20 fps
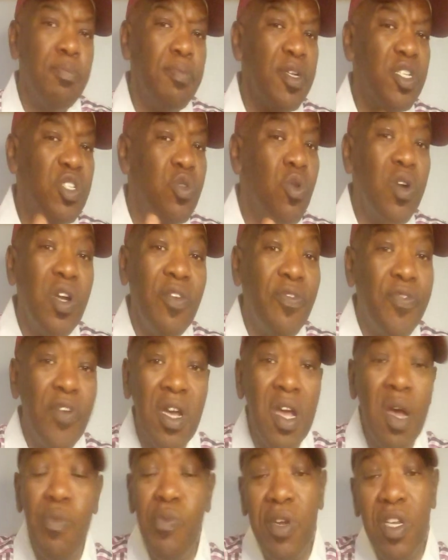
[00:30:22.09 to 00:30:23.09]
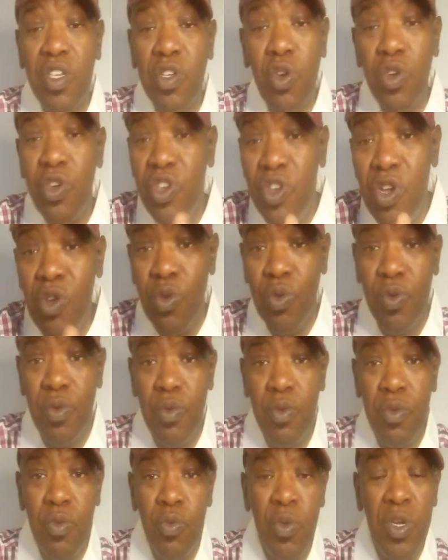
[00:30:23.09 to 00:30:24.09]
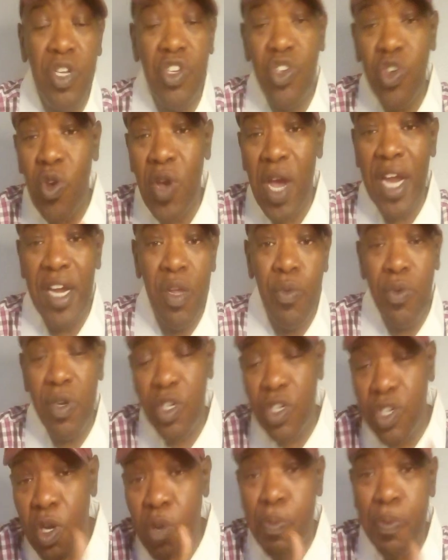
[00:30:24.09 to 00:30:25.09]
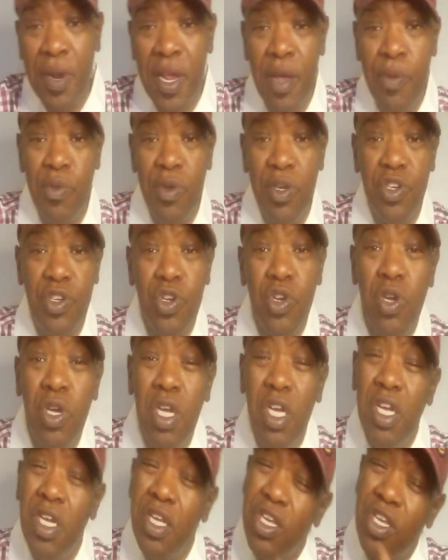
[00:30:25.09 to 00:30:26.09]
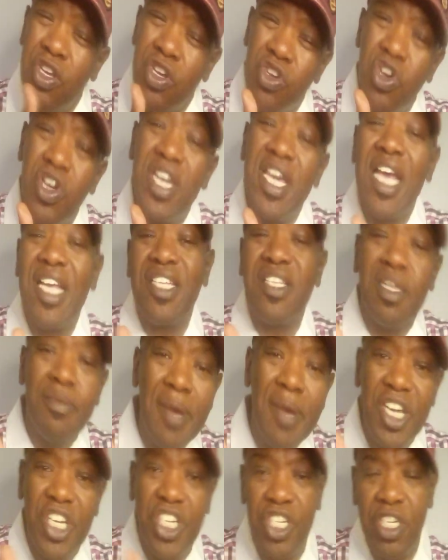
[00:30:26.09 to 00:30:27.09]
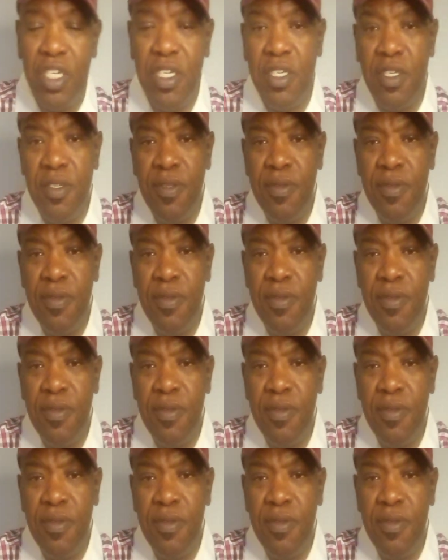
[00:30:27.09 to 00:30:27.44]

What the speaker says: But you only fuck up when it's on you, when it's your idea, when it's your plan, when it's your guesstimation.